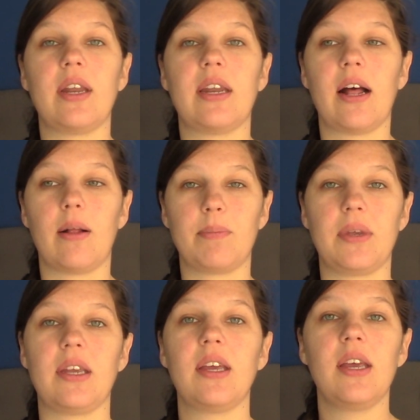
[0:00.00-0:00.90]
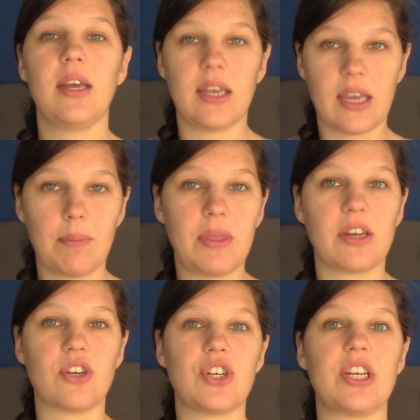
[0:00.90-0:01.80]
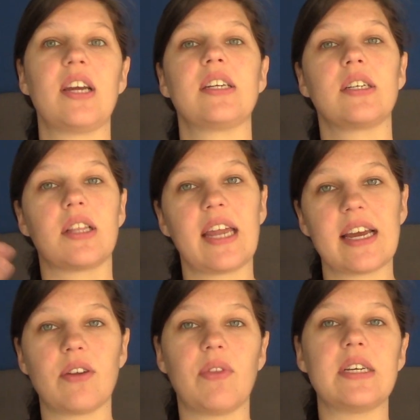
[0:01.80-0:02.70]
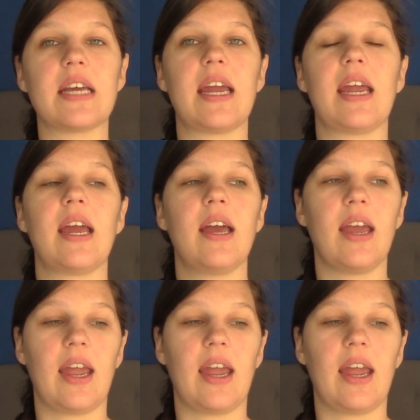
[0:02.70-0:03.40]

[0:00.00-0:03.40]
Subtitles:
and it helped me keep the energy until the end of the day.